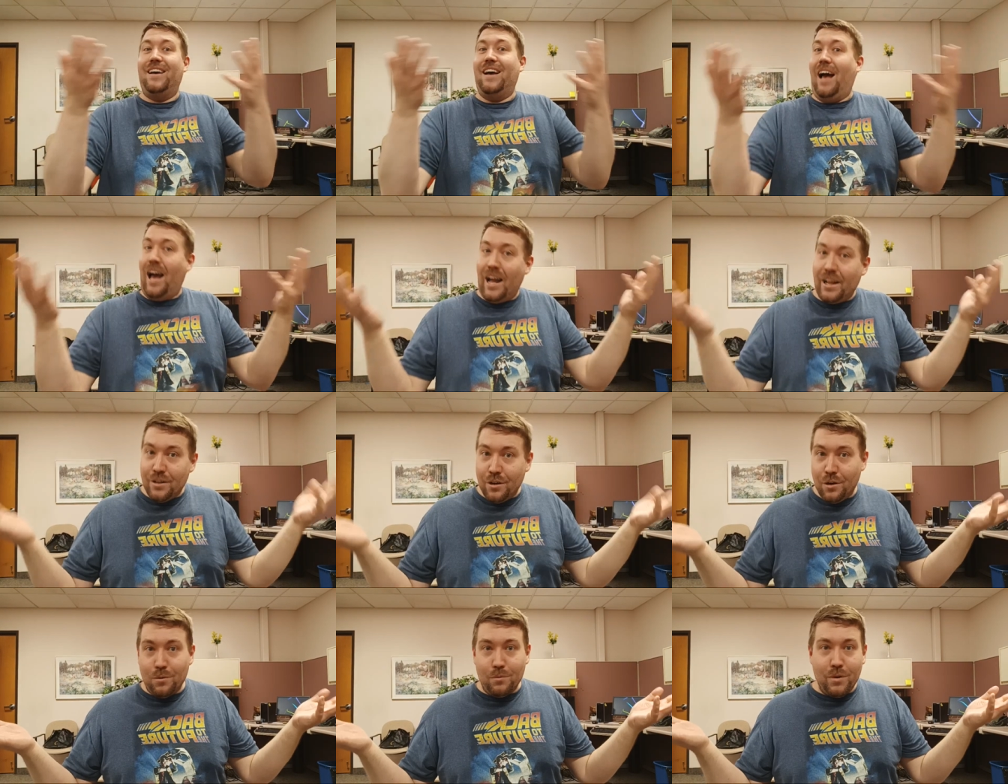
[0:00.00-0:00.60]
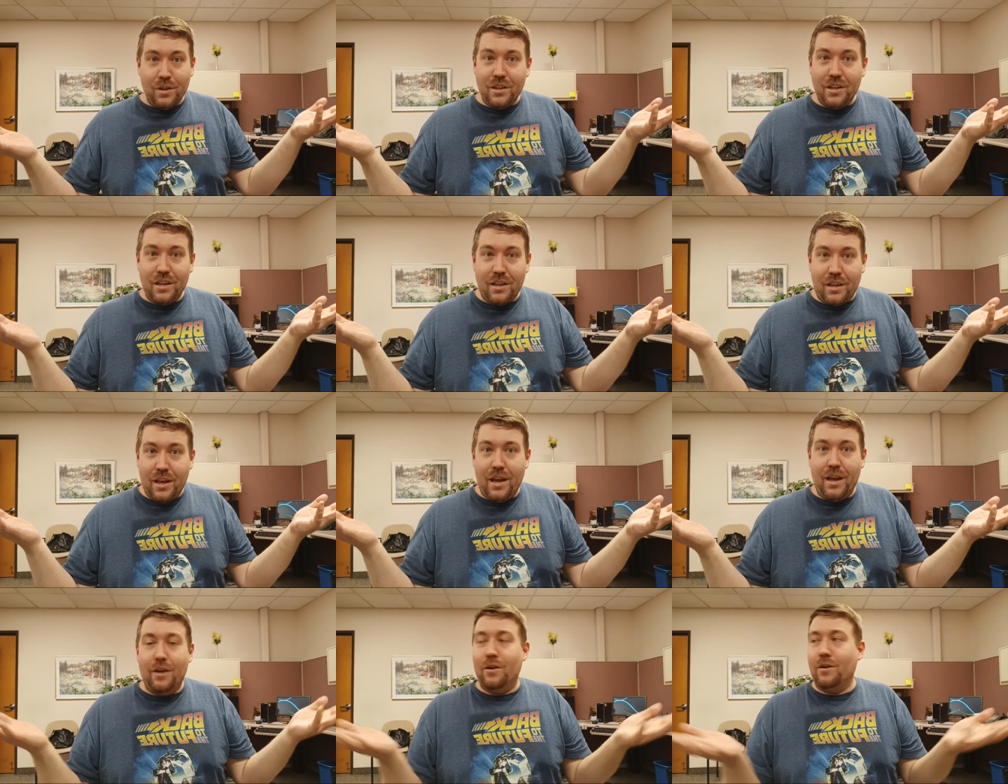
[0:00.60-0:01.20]
I don't really
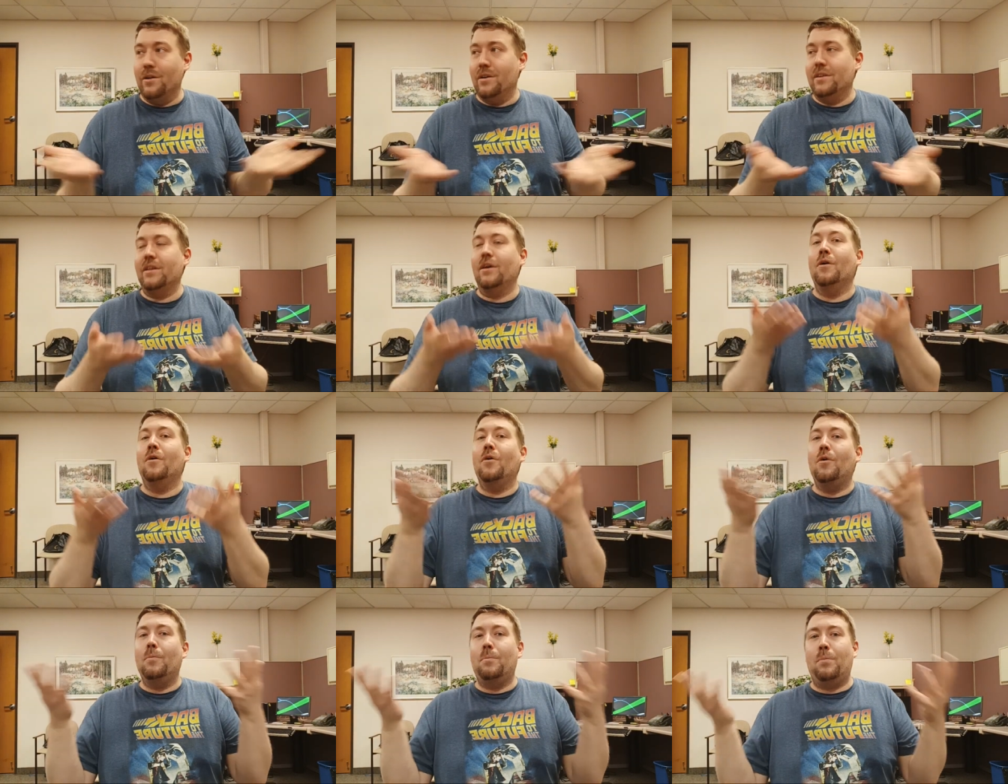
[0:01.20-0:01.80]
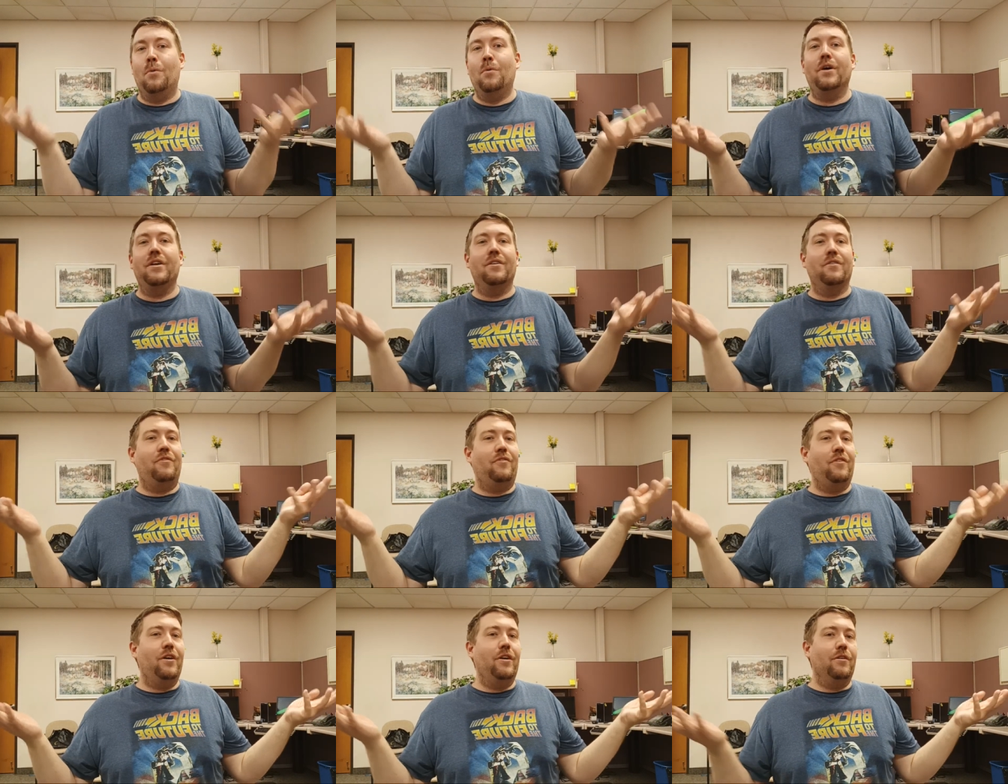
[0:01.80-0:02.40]
care. The whole point of
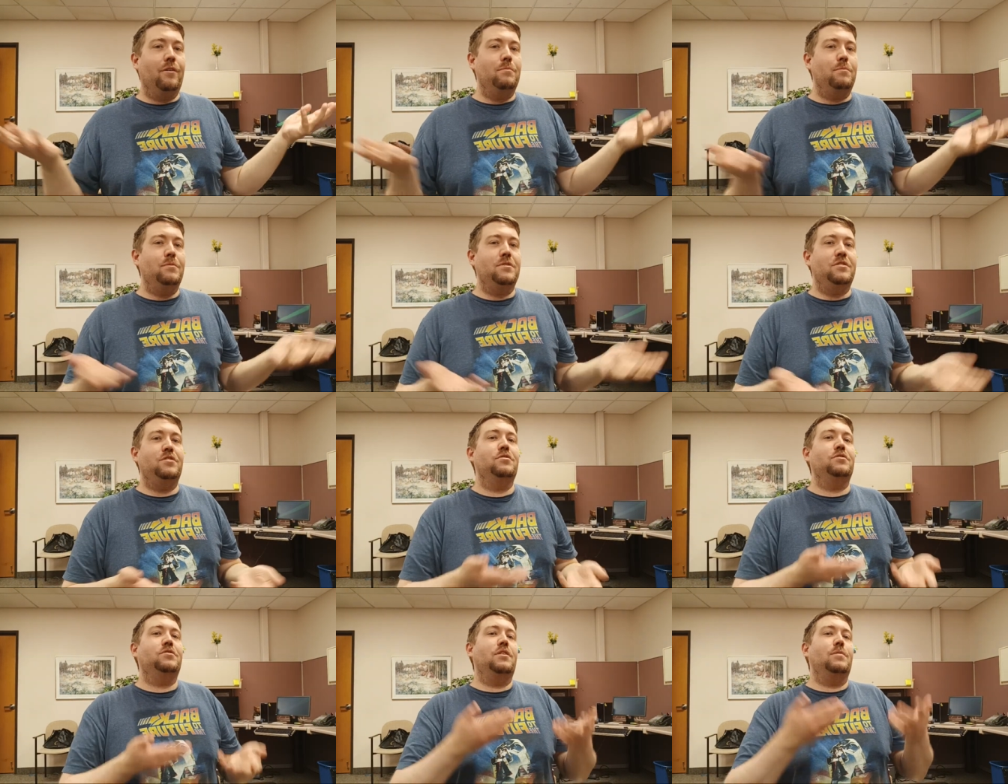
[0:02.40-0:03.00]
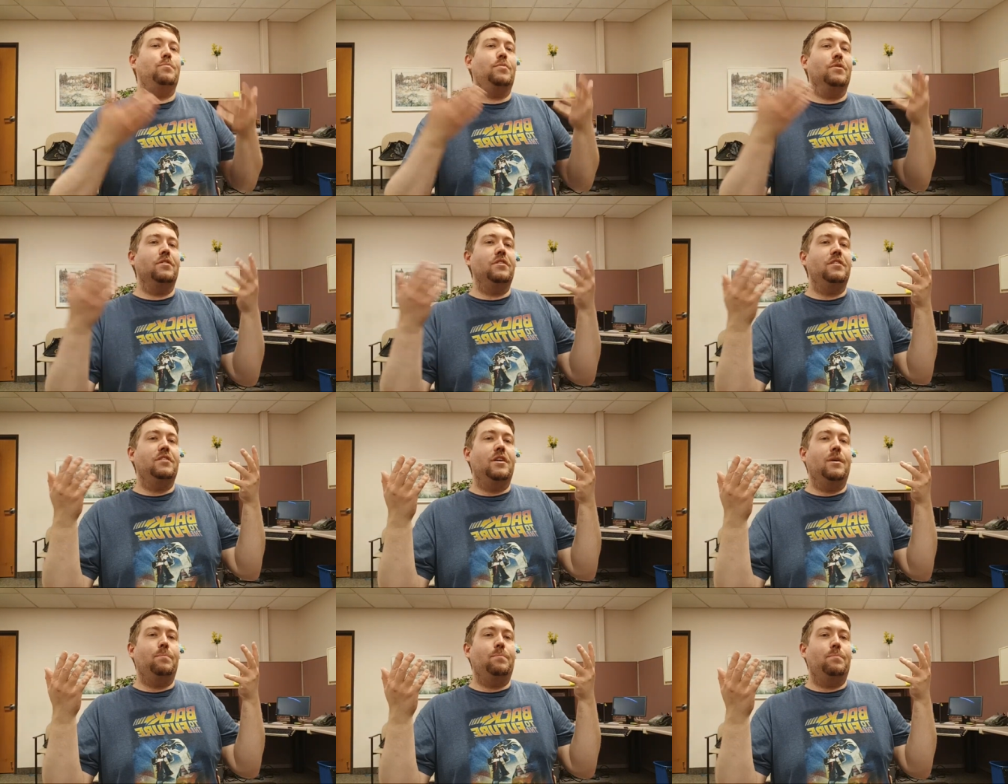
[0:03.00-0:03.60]
Fire Emblem is usually building
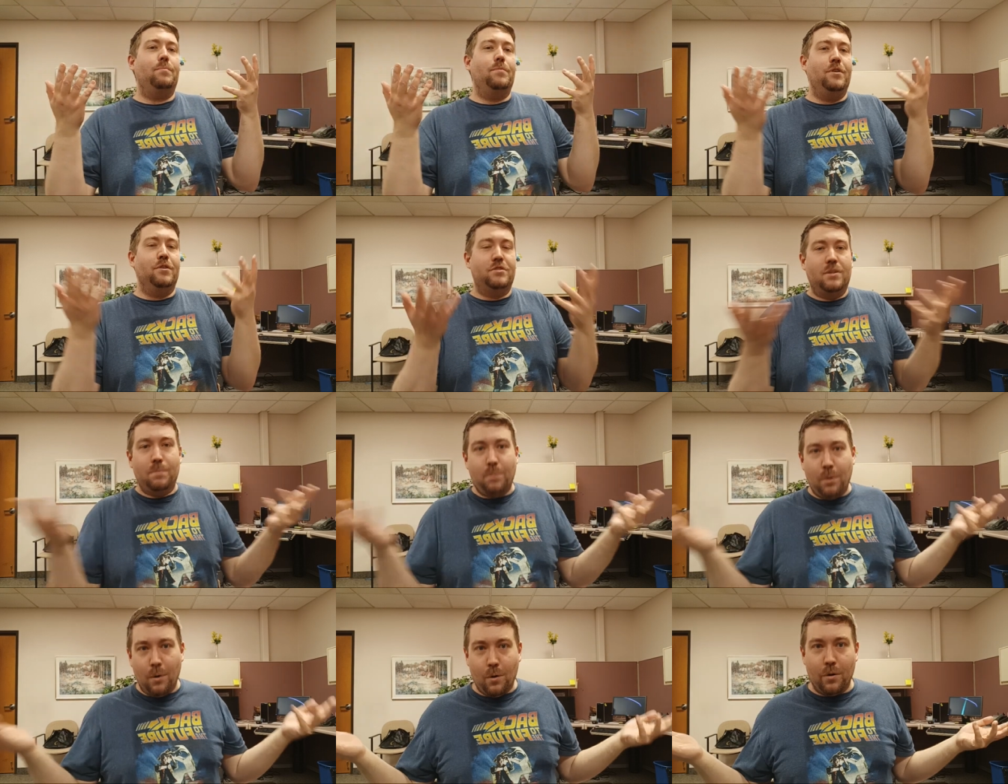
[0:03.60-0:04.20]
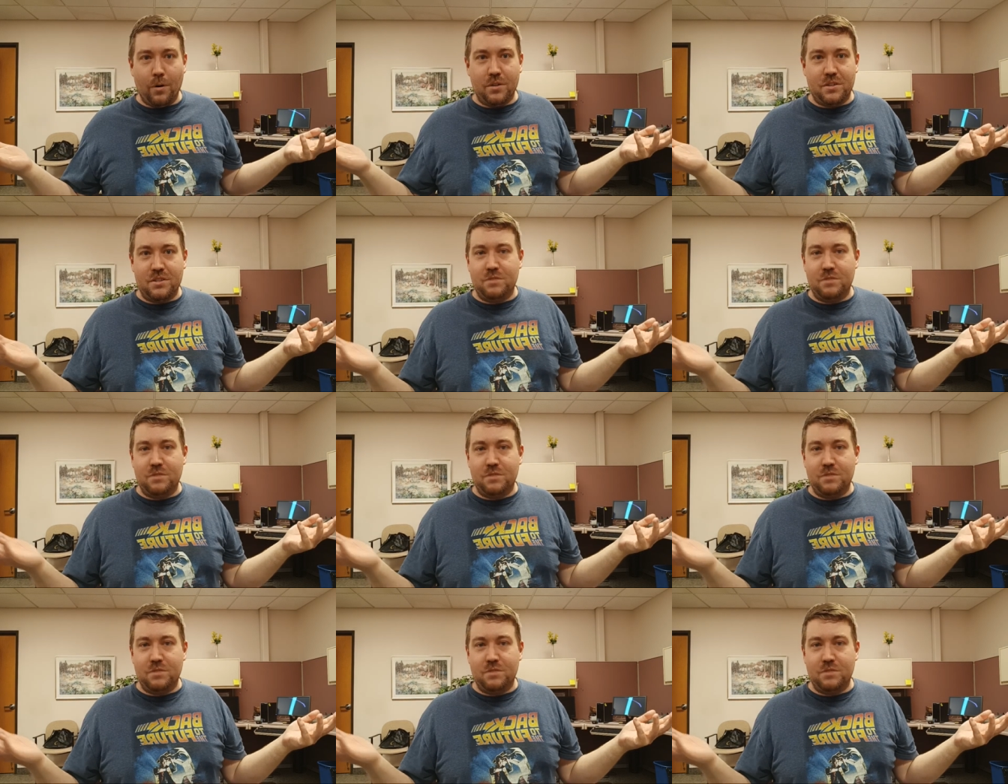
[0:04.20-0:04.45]
up your supports,